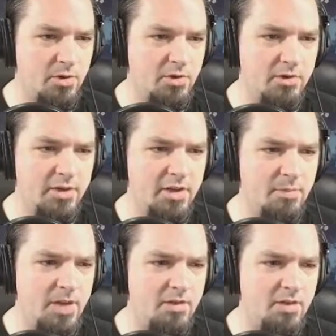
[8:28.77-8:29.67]
a little
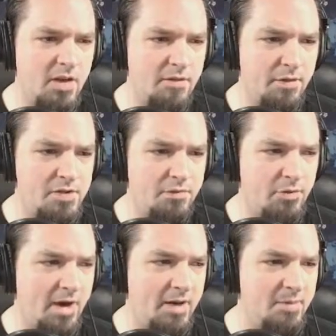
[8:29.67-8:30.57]
bit looking for some
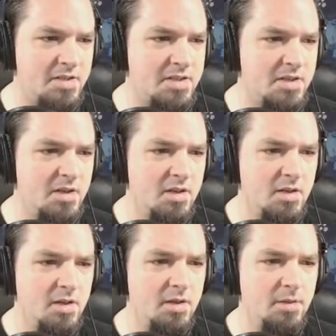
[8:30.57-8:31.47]
fragments,
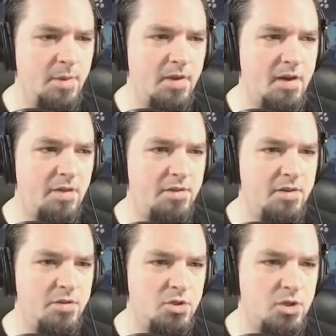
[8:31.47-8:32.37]
but
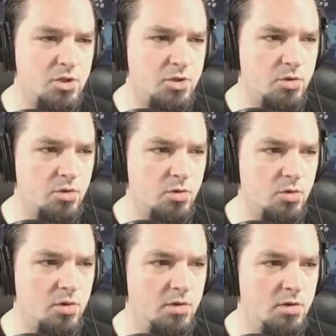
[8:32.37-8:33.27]
nothing
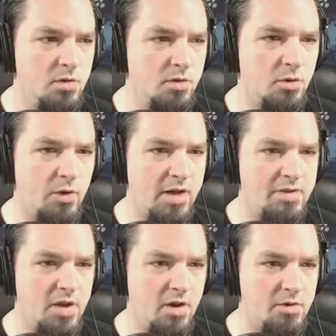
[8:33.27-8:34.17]
too
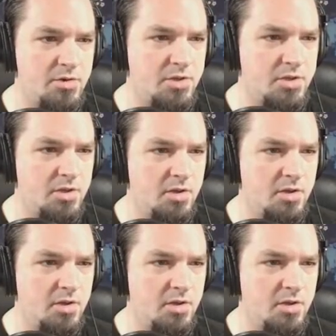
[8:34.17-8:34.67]
grandiose.